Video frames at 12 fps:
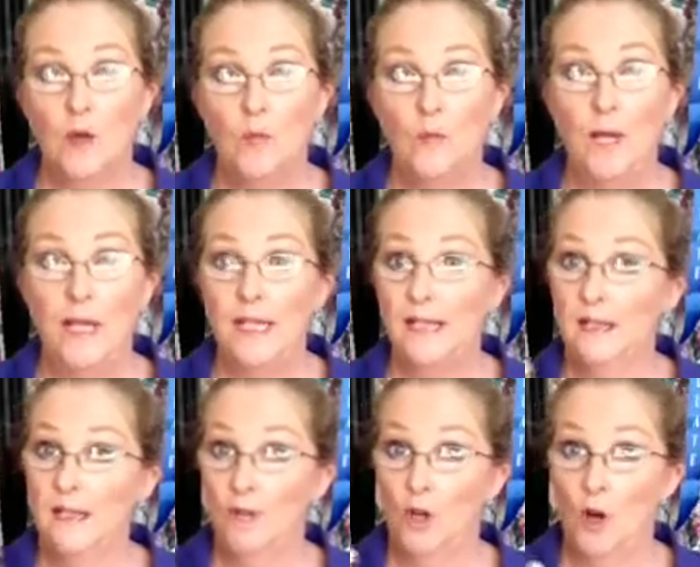please
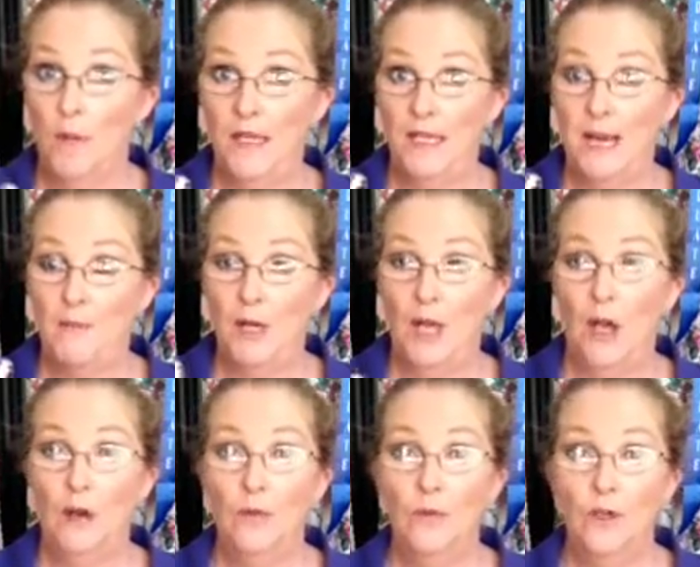leave a comment down
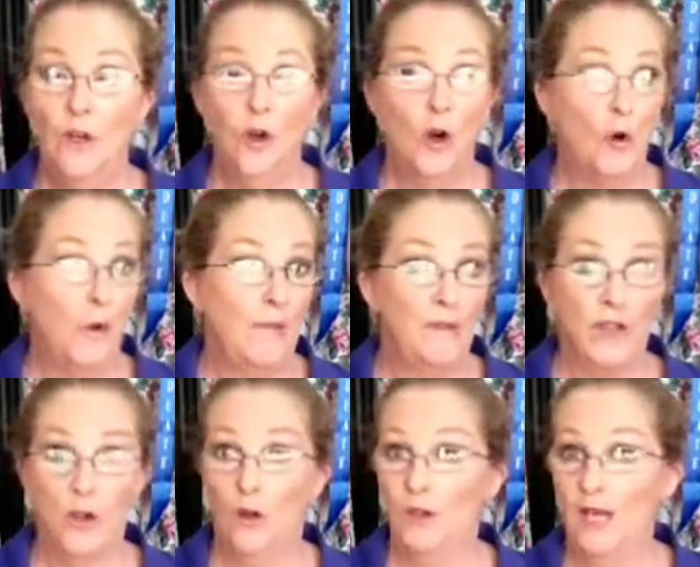below or even
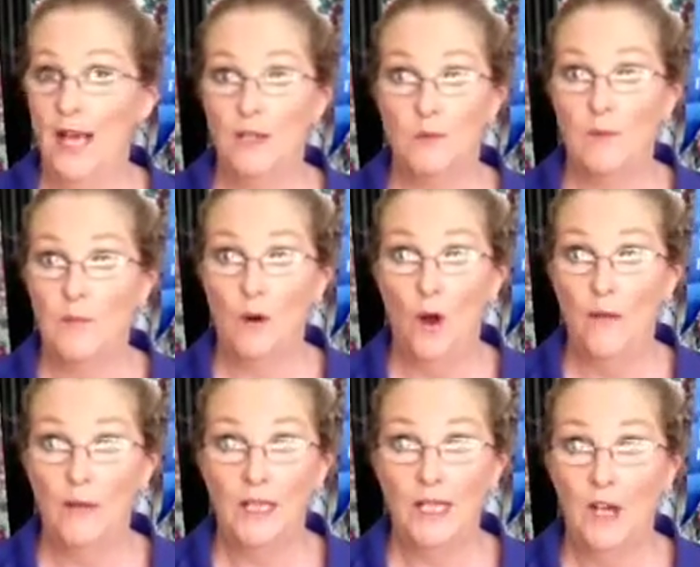contact me
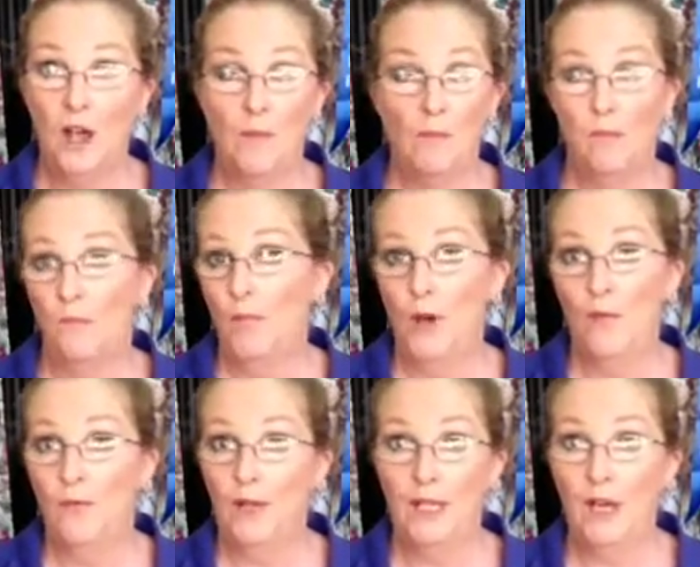privately. I'm
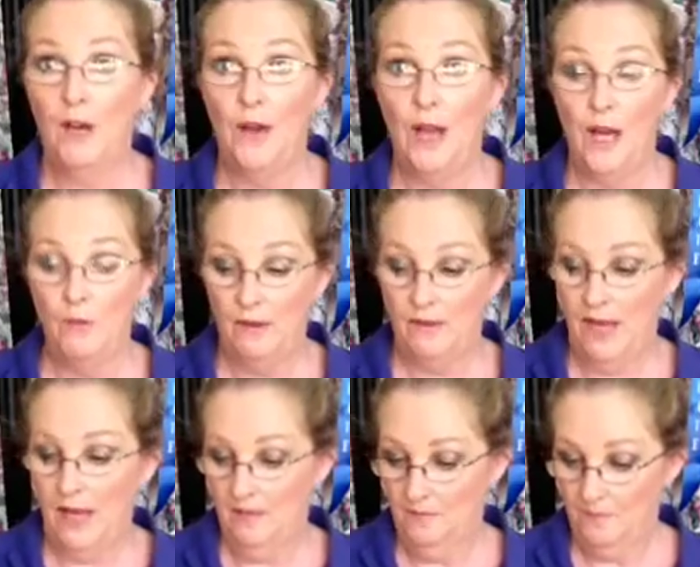perfectly okay with
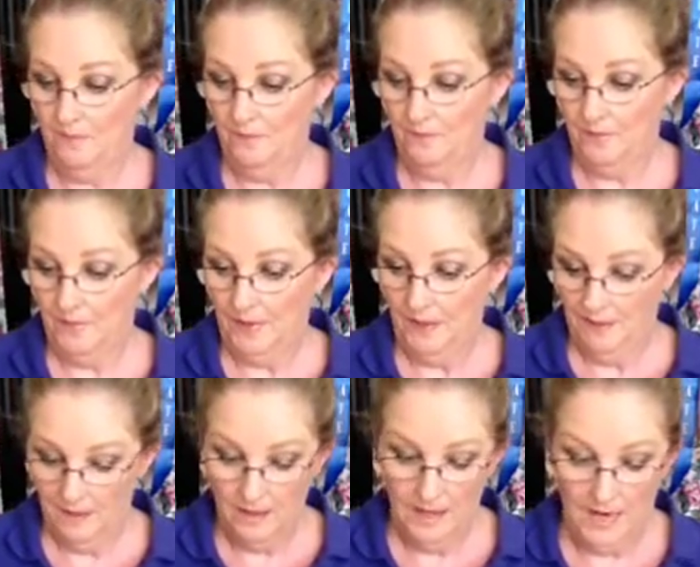that.
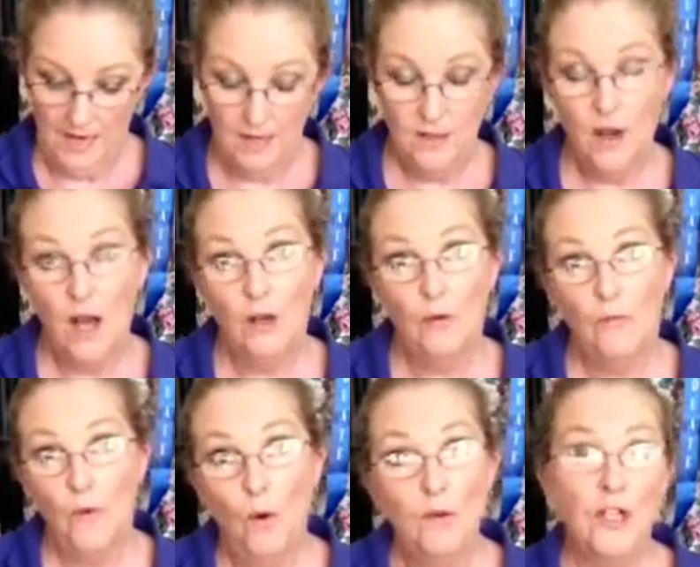And I look
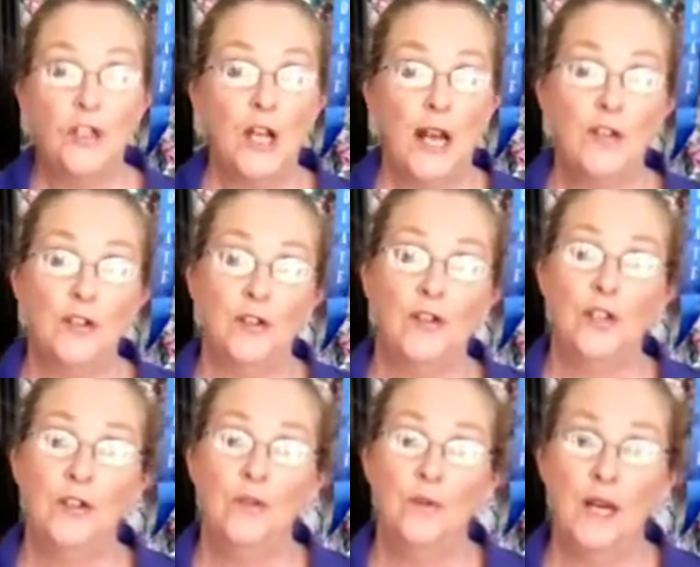forward to chatting to
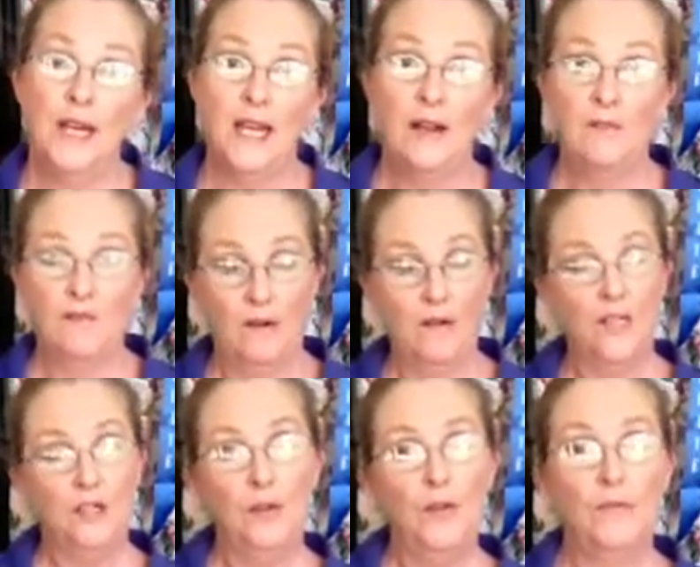you again very
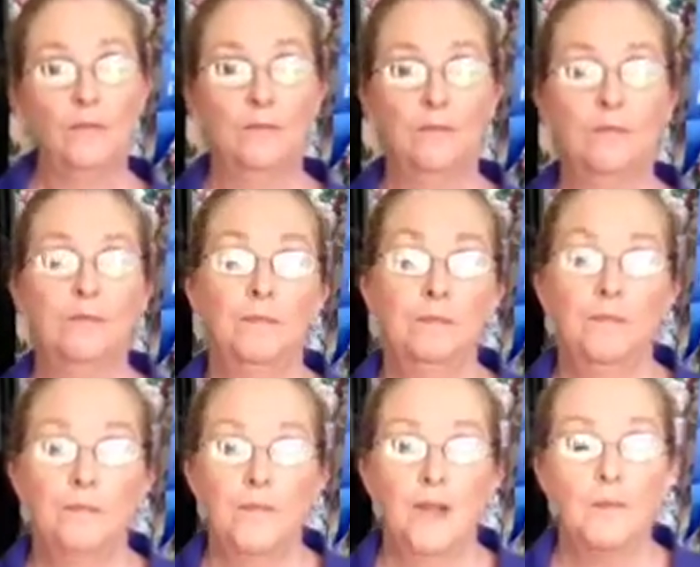soon.
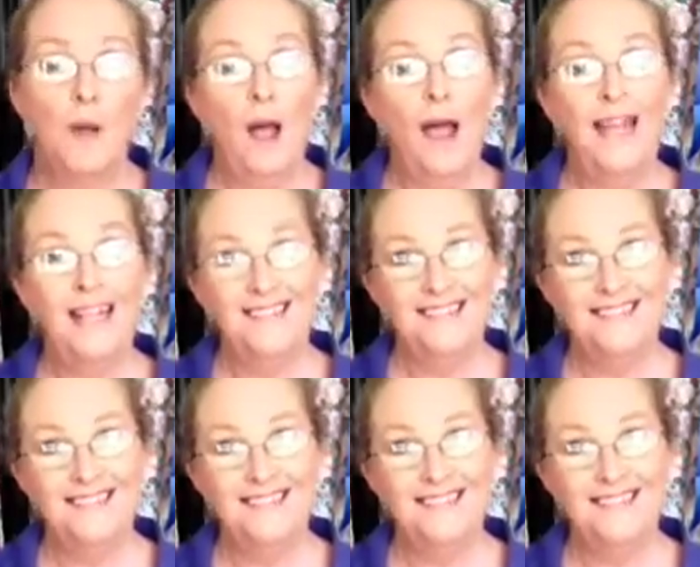Bye.